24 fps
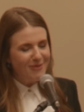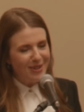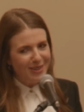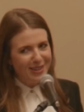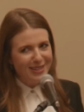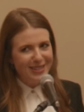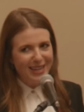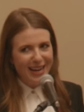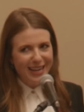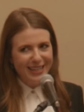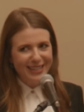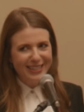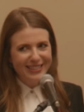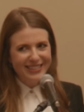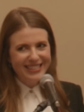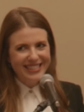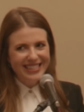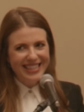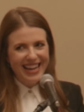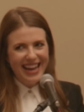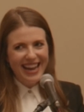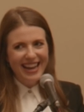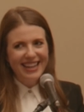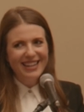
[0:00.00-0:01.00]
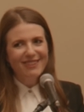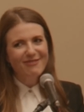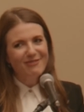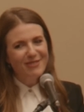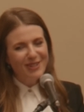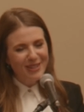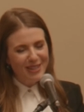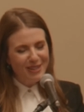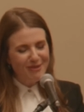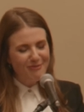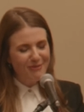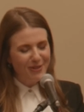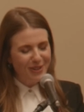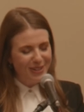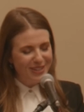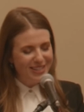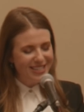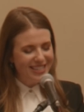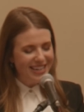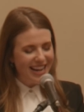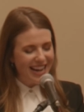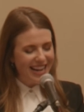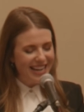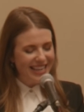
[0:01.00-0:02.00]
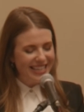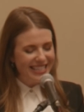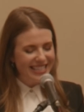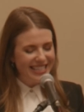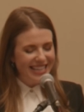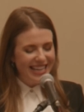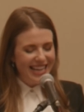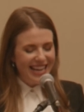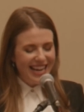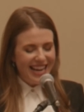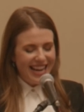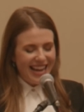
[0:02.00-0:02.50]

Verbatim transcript: but the technical side. I really appreciate it.